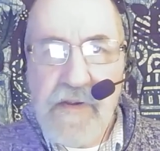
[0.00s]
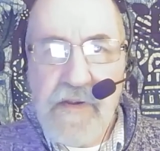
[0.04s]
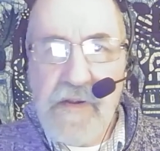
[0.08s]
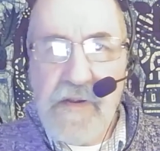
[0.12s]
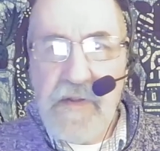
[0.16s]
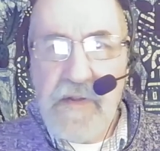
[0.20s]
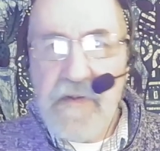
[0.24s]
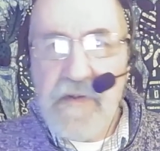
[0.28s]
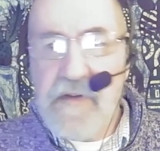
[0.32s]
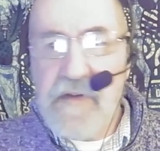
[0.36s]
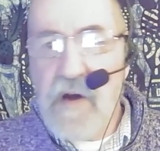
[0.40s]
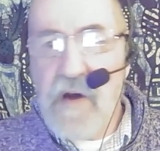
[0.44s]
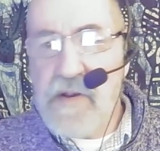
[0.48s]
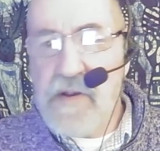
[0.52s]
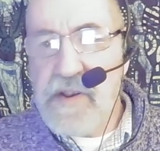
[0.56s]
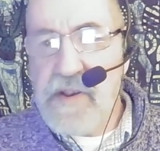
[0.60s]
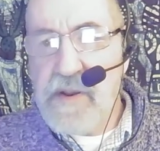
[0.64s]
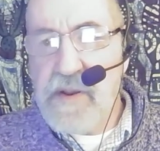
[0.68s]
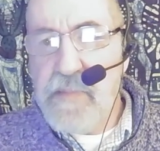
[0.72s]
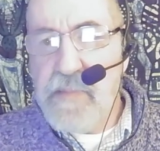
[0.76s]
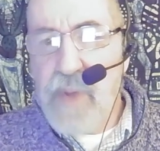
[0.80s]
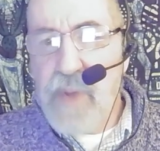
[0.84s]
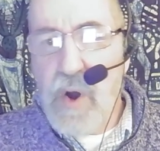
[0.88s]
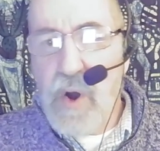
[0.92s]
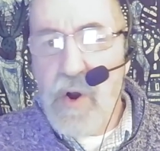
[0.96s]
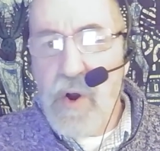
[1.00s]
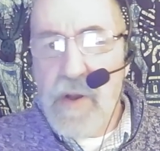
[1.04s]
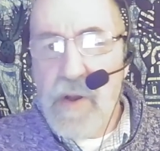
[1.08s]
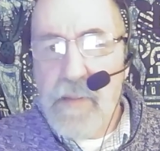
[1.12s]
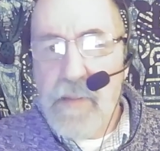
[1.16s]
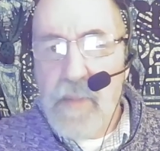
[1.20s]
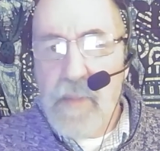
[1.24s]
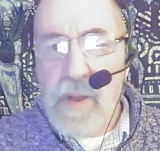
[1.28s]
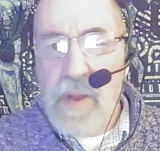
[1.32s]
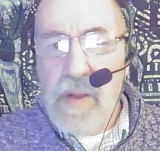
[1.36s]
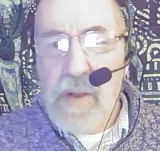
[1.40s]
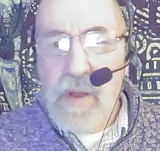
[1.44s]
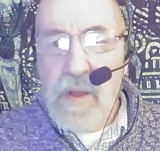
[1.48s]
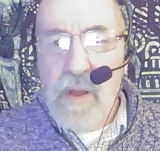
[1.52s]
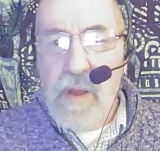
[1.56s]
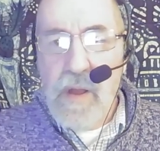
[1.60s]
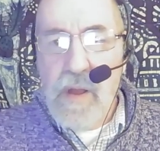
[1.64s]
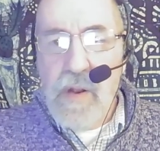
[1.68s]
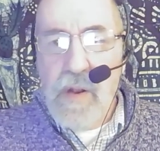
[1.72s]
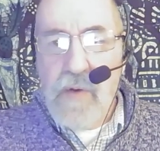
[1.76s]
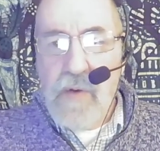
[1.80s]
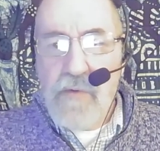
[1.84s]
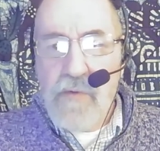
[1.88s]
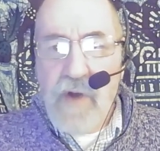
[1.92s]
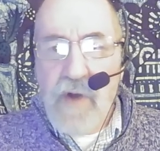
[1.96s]
started a poem,
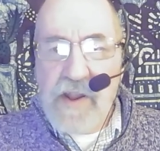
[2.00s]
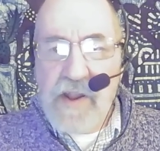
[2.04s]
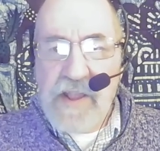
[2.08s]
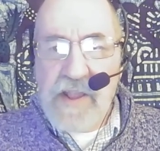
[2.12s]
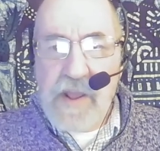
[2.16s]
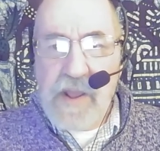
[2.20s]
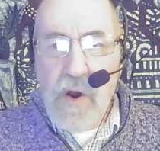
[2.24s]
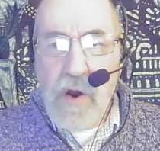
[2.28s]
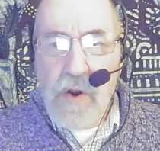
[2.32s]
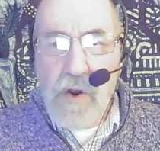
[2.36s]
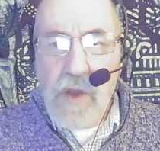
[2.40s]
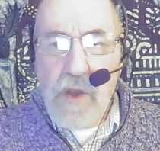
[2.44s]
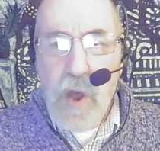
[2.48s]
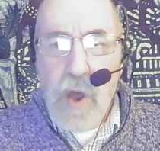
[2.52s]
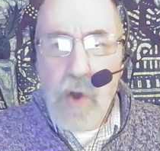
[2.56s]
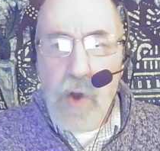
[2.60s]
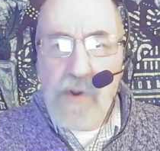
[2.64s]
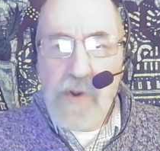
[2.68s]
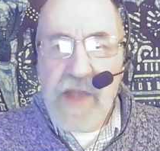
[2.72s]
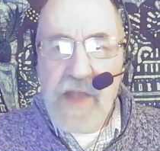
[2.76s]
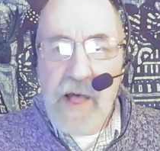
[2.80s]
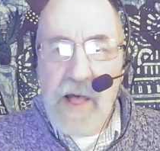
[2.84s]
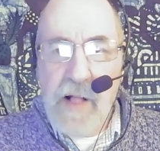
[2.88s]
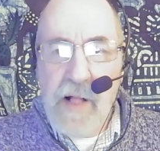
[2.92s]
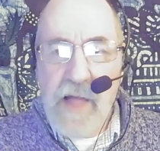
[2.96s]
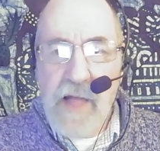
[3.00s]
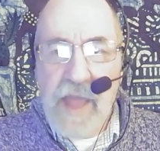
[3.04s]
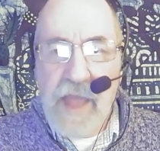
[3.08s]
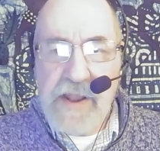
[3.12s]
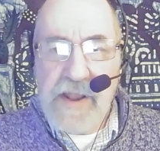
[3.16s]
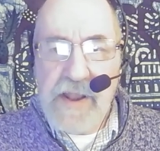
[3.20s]
writing on hotel-headed